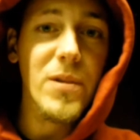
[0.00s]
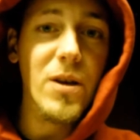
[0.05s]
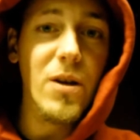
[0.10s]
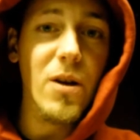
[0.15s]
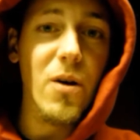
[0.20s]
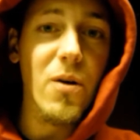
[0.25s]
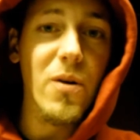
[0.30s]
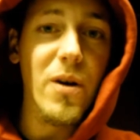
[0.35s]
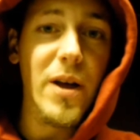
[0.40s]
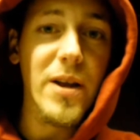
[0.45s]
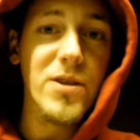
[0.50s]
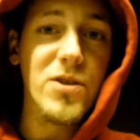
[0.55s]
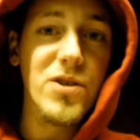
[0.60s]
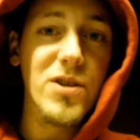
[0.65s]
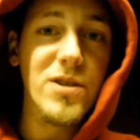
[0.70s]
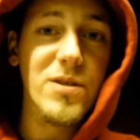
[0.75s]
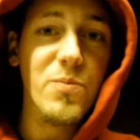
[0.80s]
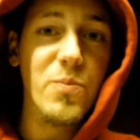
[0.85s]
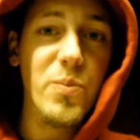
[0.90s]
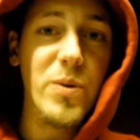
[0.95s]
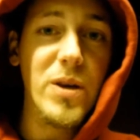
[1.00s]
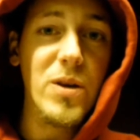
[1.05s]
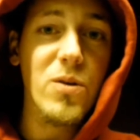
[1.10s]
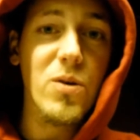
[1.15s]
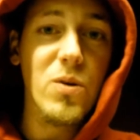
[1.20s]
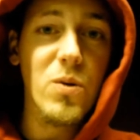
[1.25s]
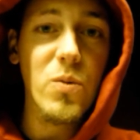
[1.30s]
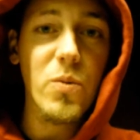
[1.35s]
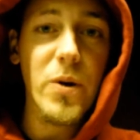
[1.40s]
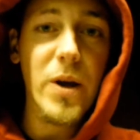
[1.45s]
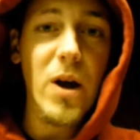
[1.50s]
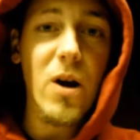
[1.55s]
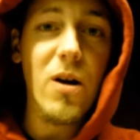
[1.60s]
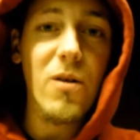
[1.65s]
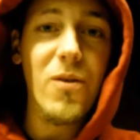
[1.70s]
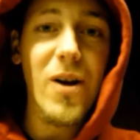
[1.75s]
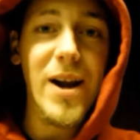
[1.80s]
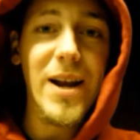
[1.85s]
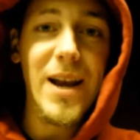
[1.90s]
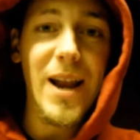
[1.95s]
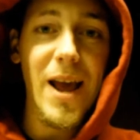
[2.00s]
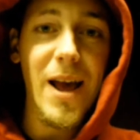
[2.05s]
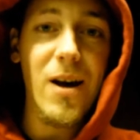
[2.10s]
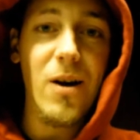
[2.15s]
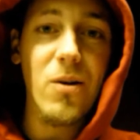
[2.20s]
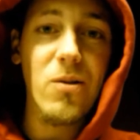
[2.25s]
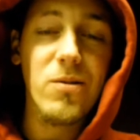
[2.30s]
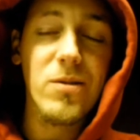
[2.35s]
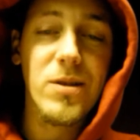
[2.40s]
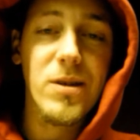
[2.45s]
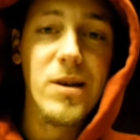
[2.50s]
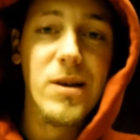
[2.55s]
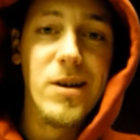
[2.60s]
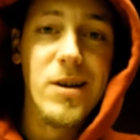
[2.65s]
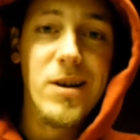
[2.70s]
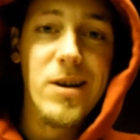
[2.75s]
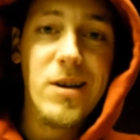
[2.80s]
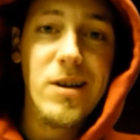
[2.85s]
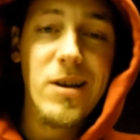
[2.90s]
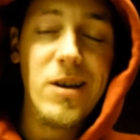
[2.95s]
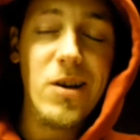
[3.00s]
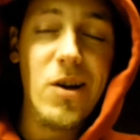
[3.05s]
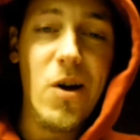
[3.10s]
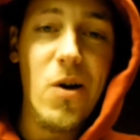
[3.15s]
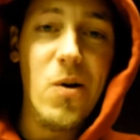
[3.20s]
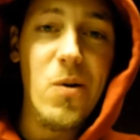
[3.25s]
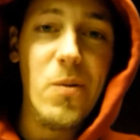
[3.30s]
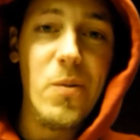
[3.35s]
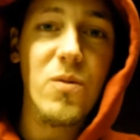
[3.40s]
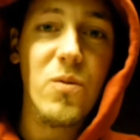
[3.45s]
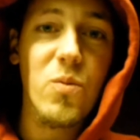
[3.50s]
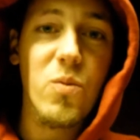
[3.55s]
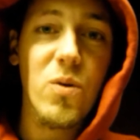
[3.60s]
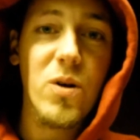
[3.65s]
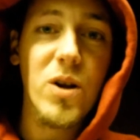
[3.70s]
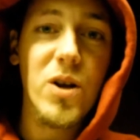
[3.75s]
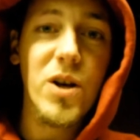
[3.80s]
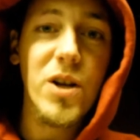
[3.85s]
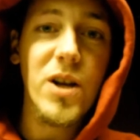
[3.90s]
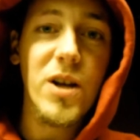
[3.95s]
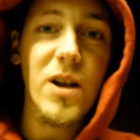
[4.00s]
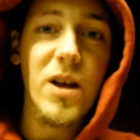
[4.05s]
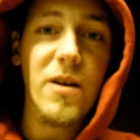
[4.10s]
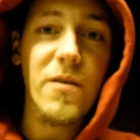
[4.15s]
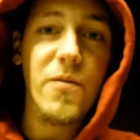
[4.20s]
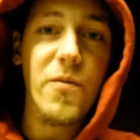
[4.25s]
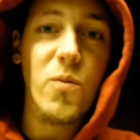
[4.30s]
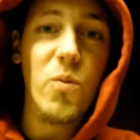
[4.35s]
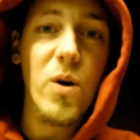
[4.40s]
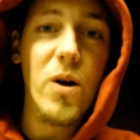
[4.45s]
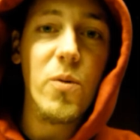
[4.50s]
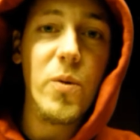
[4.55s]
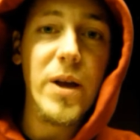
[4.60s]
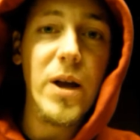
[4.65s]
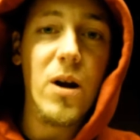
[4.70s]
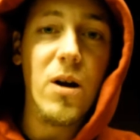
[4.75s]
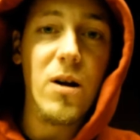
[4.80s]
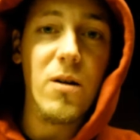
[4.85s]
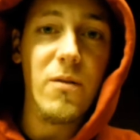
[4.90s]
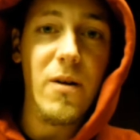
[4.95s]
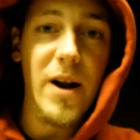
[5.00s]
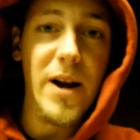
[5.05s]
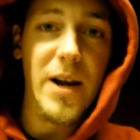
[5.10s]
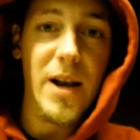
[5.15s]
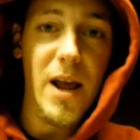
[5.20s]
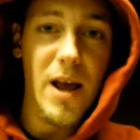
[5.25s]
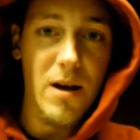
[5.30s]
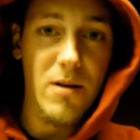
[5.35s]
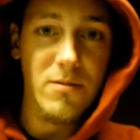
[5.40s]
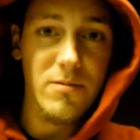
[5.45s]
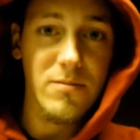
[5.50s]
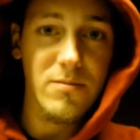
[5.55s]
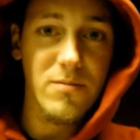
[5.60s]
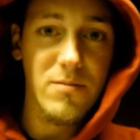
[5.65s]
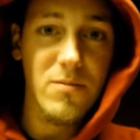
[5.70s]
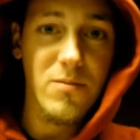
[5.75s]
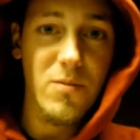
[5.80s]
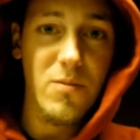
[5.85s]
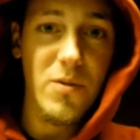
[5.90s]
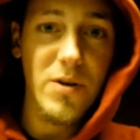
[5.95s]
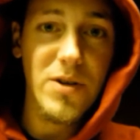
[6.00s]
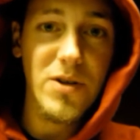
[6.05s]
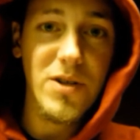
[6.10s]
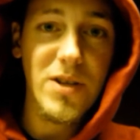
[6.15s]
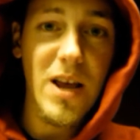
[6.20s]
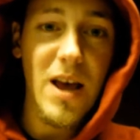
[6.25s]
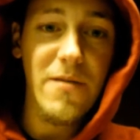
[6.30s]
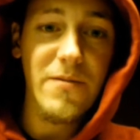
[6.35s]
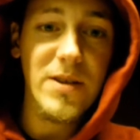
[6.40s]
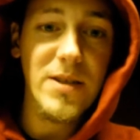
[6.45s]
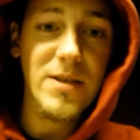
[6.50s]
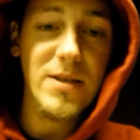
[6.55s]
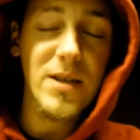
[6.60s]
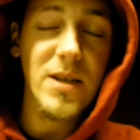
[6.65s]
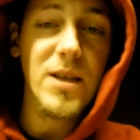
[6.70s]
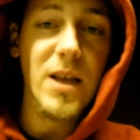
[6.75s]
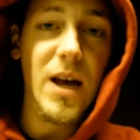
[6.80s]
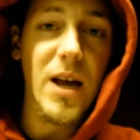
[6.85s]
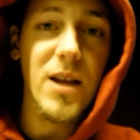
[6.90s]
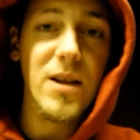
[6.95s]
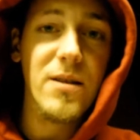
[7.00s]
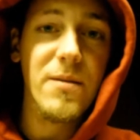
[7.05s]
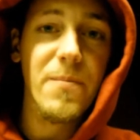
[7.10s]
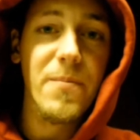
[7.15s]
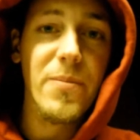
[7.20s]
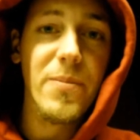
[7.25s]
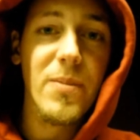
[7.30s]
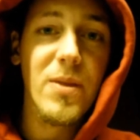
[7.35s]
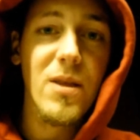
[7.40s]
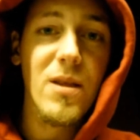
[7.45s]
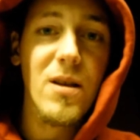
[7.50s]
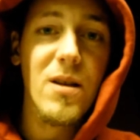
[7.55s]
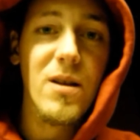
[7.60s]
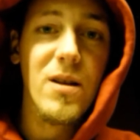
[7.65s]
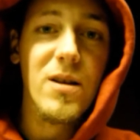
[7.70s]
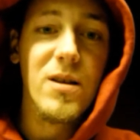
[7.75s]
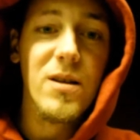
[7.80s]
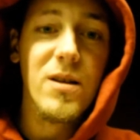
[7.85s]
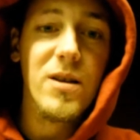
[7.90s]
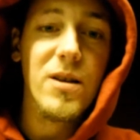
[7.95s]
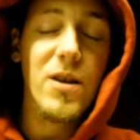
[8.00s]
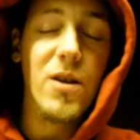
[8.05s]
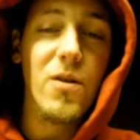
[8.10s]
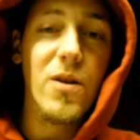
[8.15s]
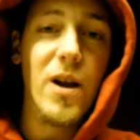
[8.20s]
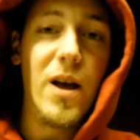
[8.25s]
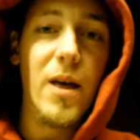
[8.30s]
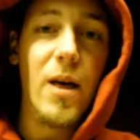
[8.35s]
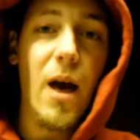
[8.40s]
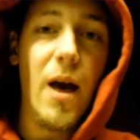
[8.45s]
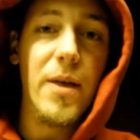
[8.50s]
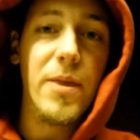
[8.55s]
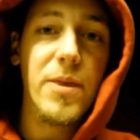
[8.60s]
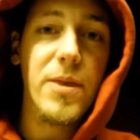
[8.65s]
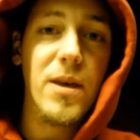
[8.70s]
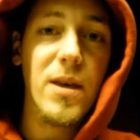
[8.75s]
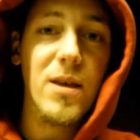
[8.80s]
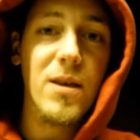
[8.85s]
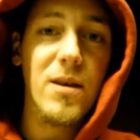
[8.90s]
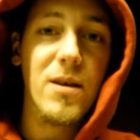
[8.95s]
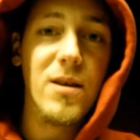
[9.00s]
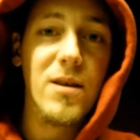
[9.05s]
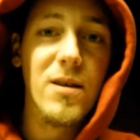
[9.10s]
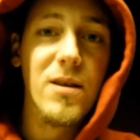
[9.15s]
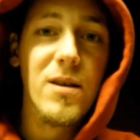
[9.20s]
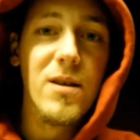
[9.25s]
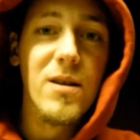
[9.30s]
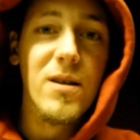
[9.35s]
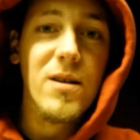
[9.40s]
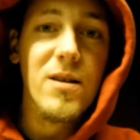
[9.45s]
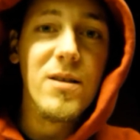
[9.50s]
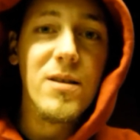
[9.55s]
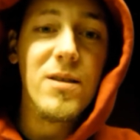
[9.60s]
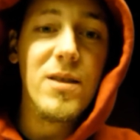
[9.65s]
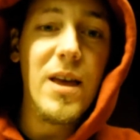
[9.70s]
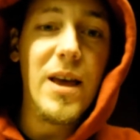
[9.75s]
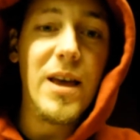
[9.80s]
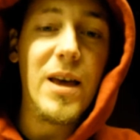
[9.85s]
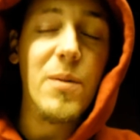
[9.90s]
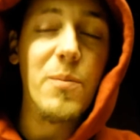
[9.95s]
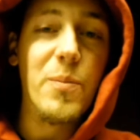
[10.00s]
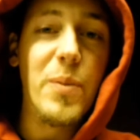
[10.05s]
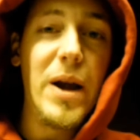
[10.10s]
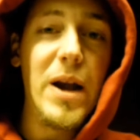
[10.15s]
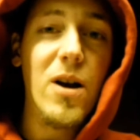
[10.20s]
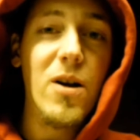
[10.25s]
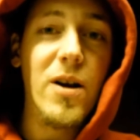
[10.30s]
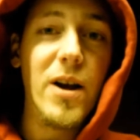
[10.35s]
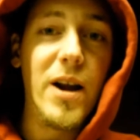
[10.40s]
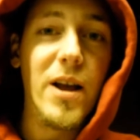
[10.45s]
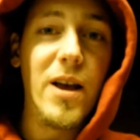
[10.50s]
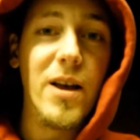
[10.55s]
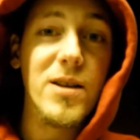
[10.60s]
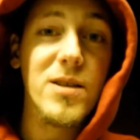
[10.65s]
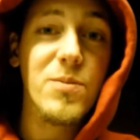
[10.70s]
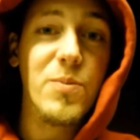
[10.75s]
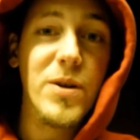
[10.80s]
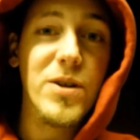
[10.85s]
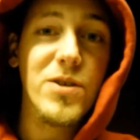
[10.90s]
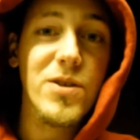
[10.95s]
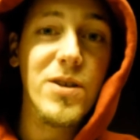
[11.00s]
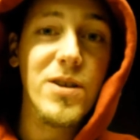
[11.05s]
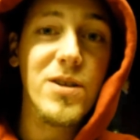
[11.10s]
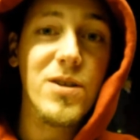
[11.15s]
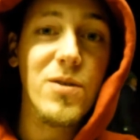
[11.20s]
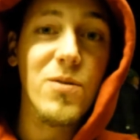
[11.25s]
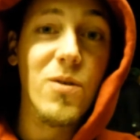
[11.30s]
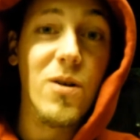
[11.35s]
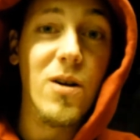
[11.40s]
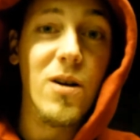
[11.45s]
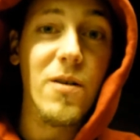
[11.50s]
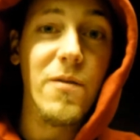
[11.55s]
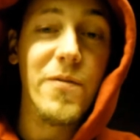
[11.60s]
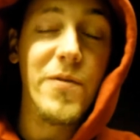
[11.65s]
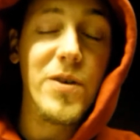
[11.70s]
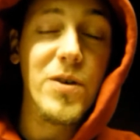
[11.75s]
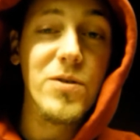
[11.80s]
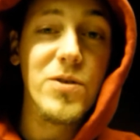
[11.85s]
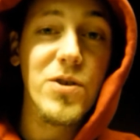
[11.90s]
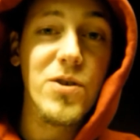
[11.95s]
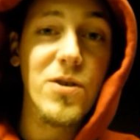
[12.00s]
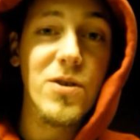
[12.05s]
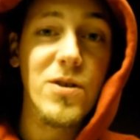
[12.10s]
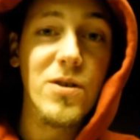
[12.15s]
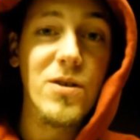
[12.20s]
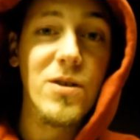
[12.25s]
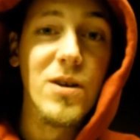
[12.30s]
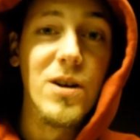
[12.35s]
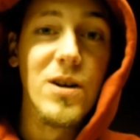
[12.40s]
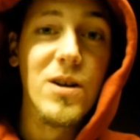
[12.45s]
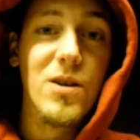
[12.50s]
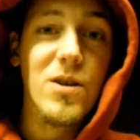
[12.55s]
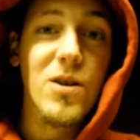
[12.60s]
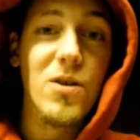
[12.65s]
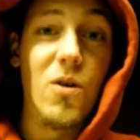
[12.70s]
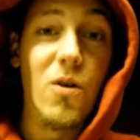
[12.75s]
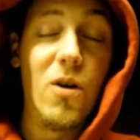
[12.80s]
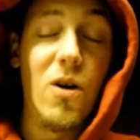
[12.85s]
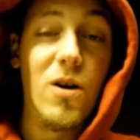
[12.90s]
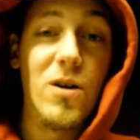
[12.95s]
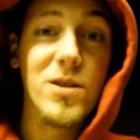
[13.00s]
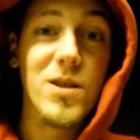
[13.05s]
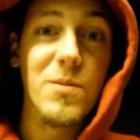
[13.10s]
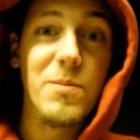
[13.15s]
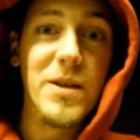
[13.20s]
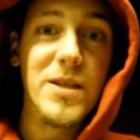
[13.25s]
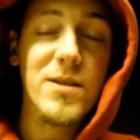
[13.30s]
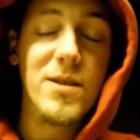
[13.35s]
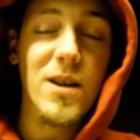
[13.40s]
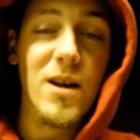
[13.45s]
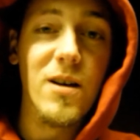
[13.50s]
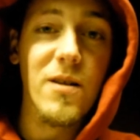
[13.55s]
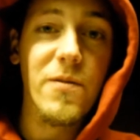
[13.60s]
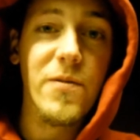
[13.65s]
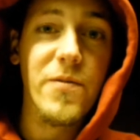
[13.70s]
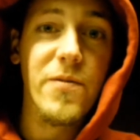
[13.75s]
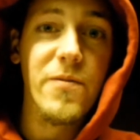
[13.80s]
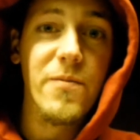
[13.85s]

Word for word: you know, and just be who we are right now. You know, we're good enough where we are right now. We just have to see that. You know, and I, I think that comparing, especially to our future or ultimate self,